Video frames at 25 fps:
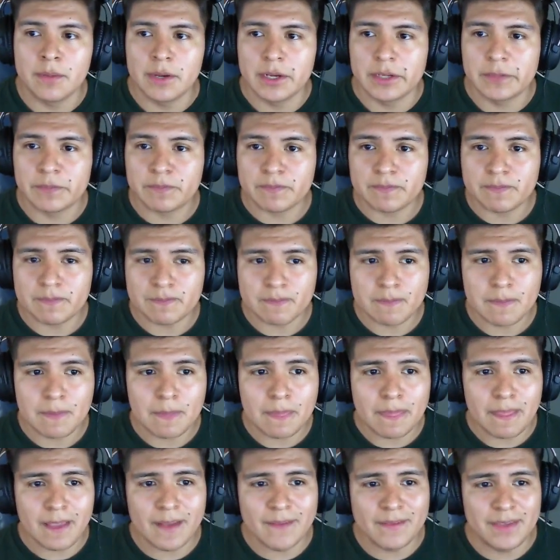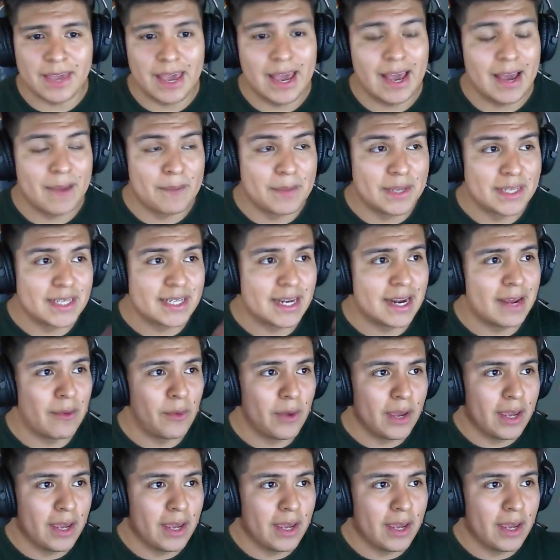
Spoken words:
But yeah, I mean, today